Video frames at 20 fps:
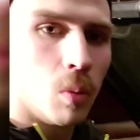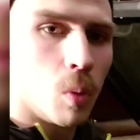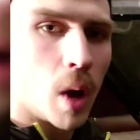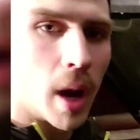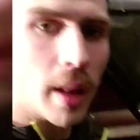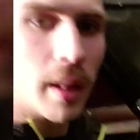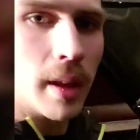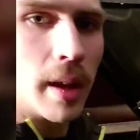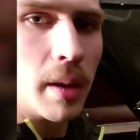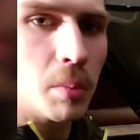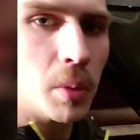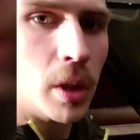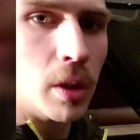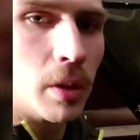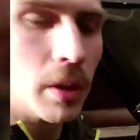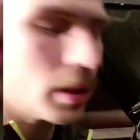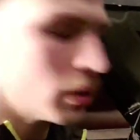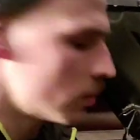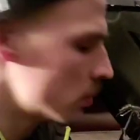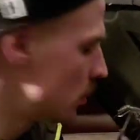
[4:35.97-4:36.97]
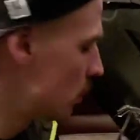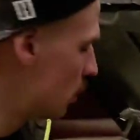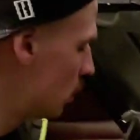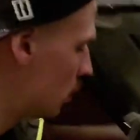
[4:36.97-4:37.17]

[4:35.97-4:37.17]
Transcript: Wineland blower.